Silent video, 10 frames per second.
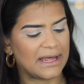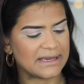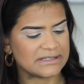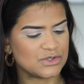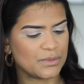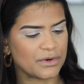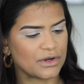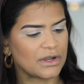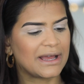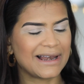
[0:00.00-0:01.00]
Like, it's
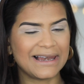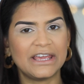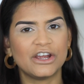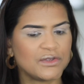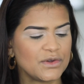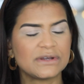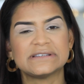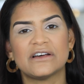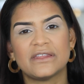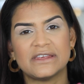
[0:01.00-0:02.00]
super clear. You can
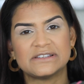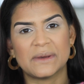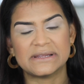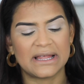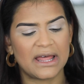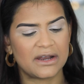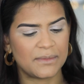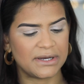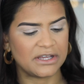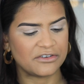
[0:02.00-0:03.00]
tell that they spent a lot of
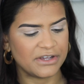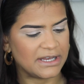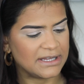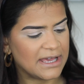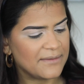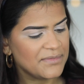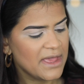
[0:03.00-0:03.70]
money creating it.